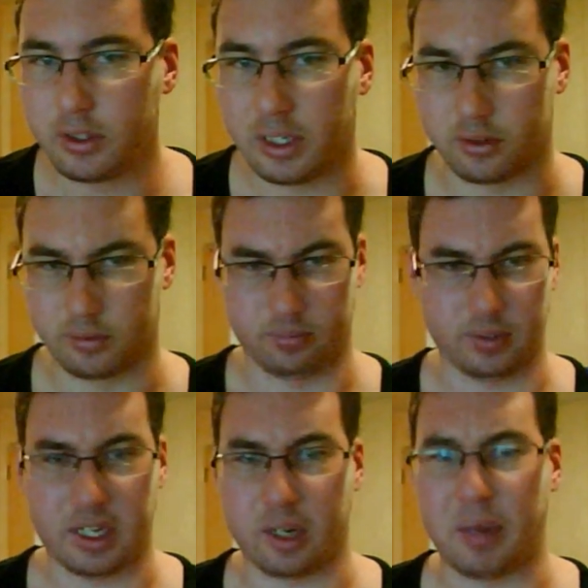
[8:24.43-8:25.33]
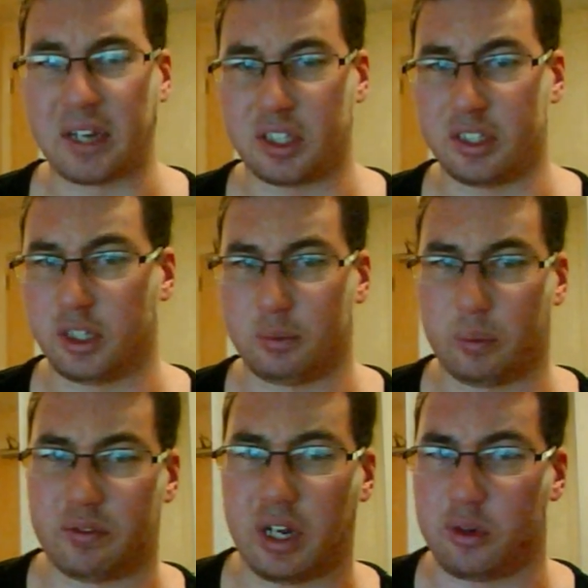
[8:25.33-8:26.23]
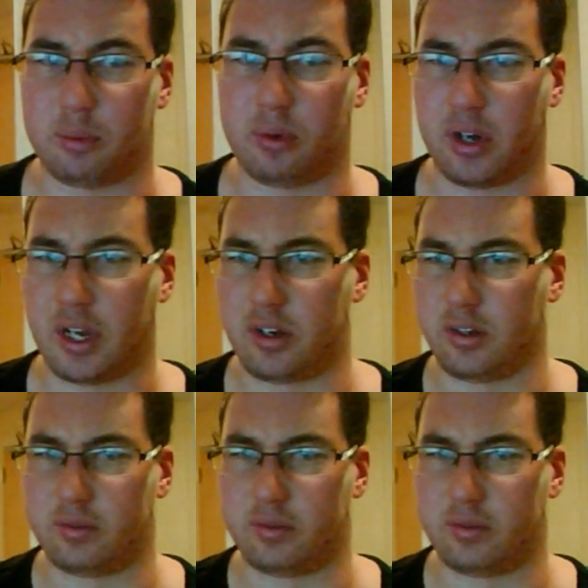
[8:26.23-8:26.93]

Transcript: As he had a backstage segment with Daniel Bryan,